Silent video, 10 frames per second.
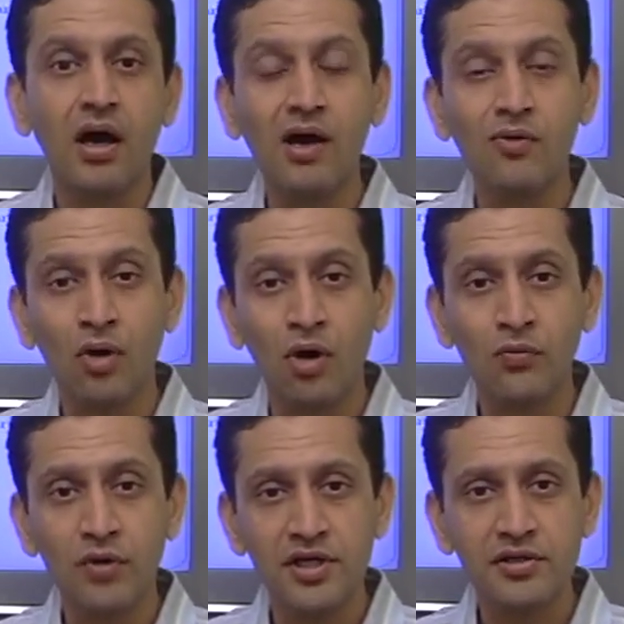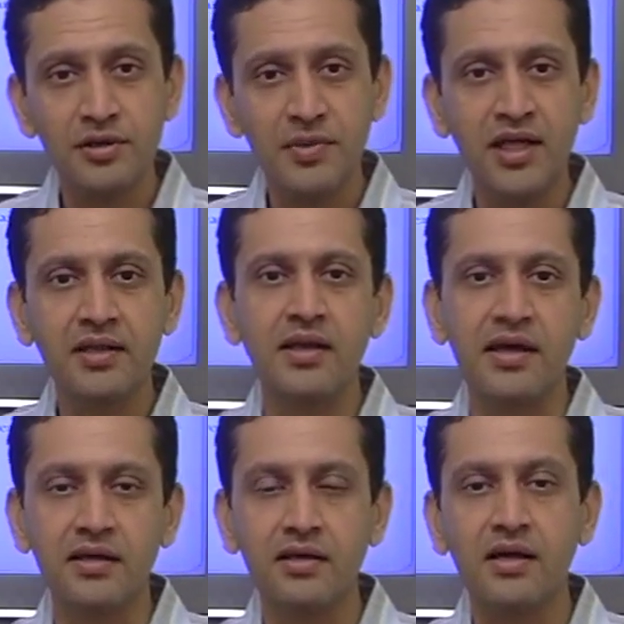How long would it remain
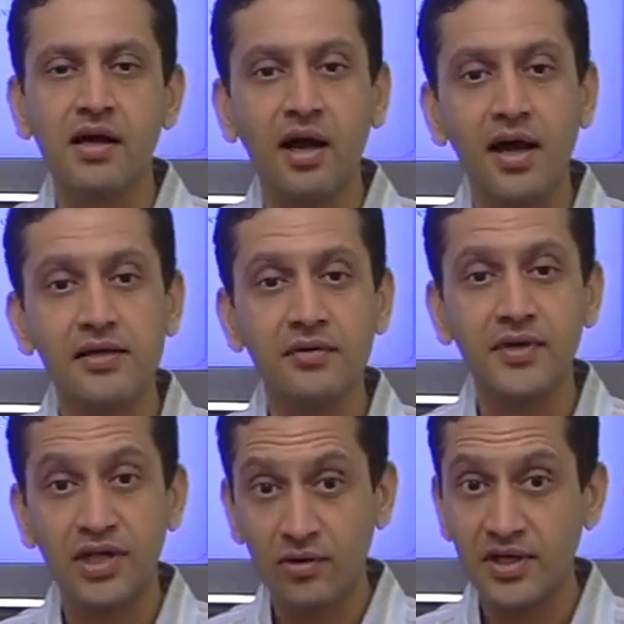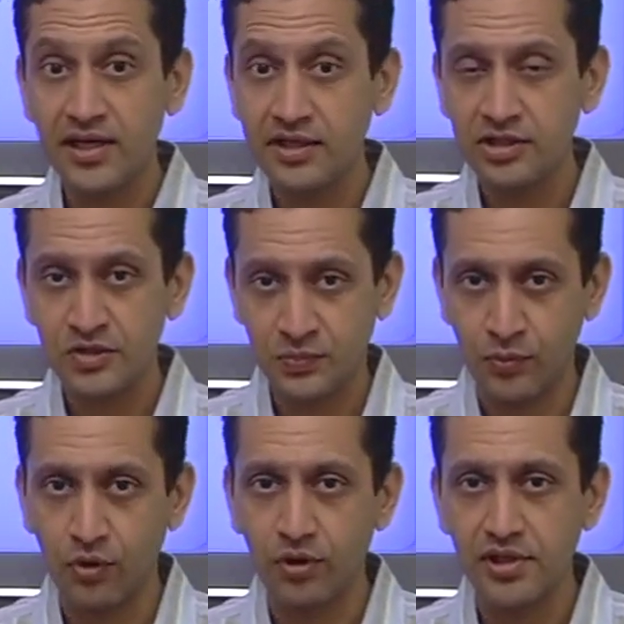there, either without getting
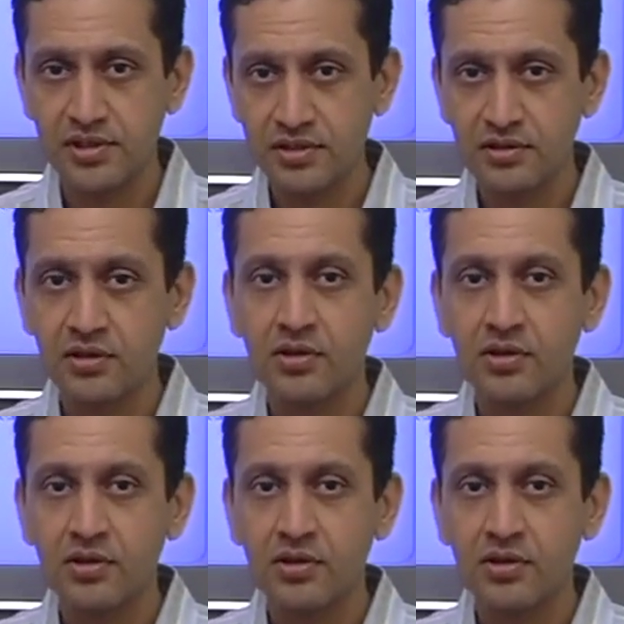spoiled